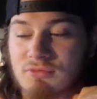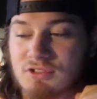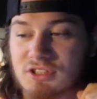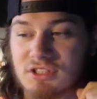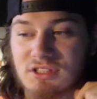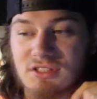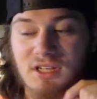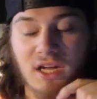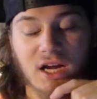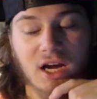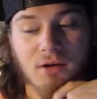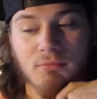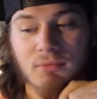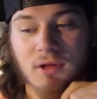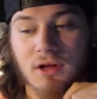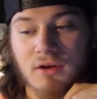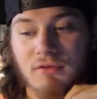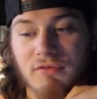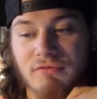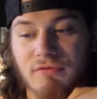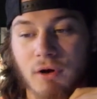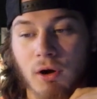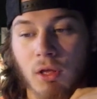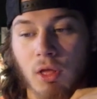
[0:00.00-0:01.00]
She's like, I'm
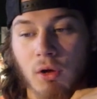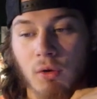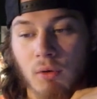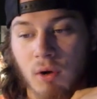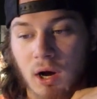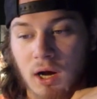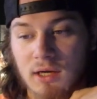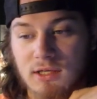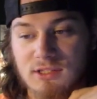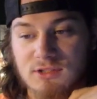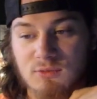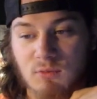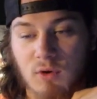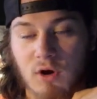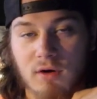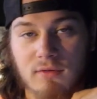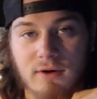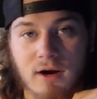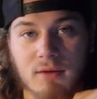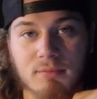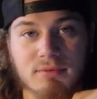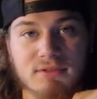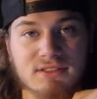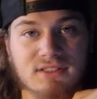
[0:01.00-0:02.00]
not a follower, I just
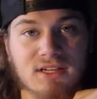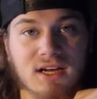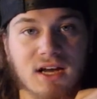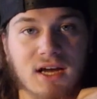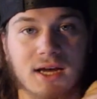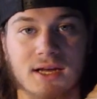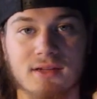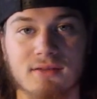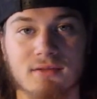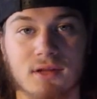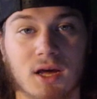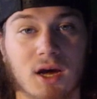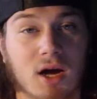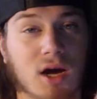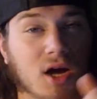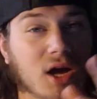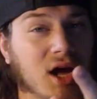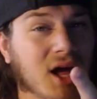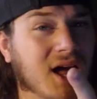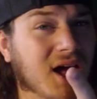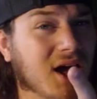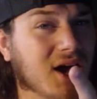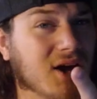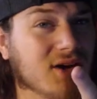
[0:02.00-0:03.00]
walk right beside.
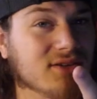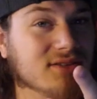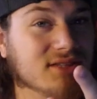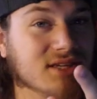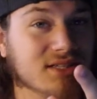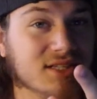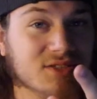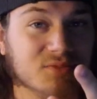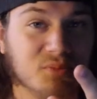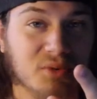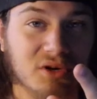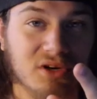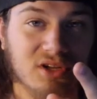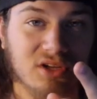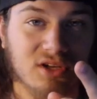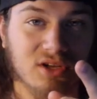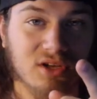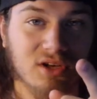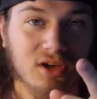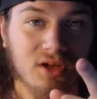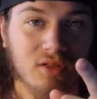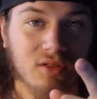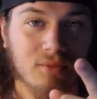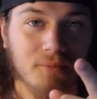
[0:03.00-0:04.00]
I was like, that's pretty
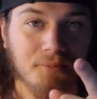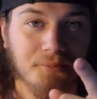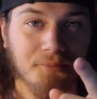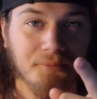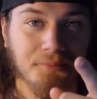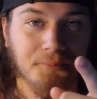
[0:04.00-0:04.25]
good.